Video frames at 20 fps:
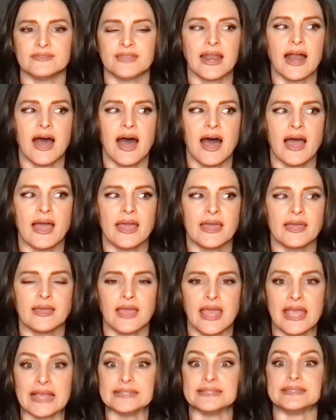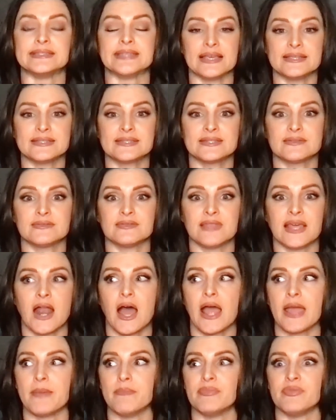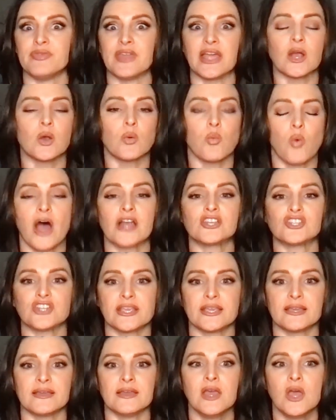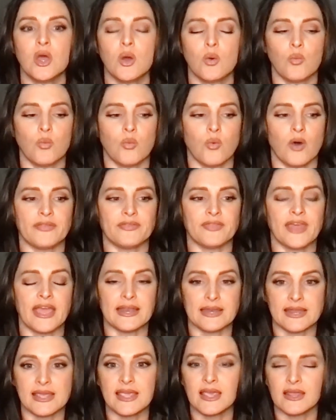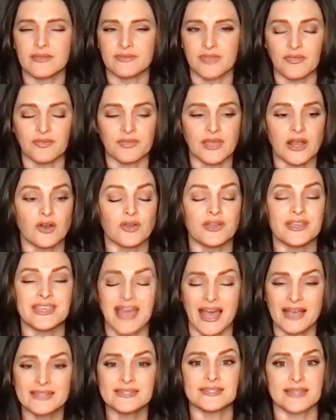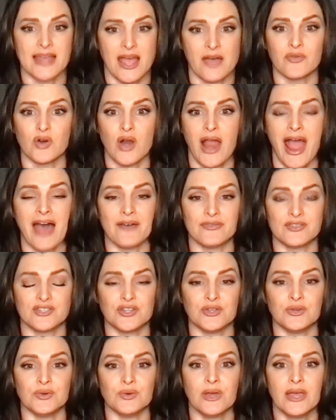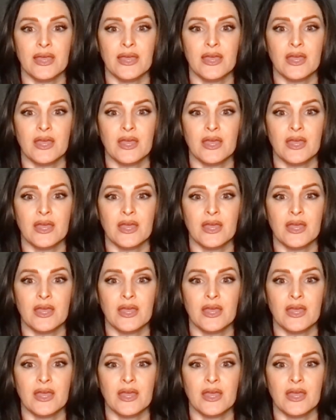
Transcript: that I exist, that I'm there watching what they need, that their guests ever have to,